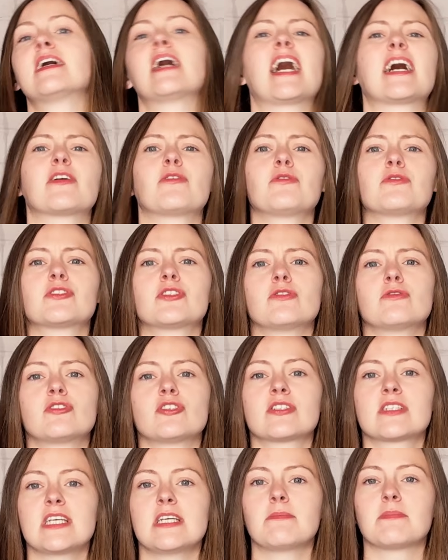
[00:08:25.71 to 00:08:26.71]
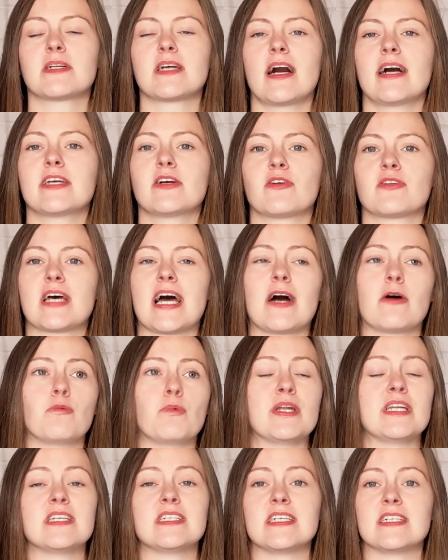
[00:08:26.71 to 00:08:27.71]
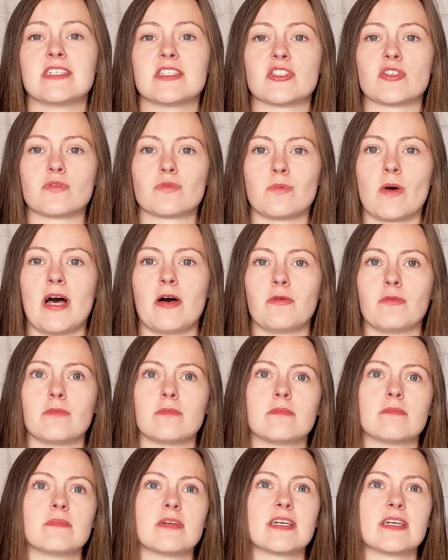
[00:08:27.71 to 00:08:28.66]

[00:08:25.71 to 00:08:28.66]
And also just keep an eye on how windy it is as well.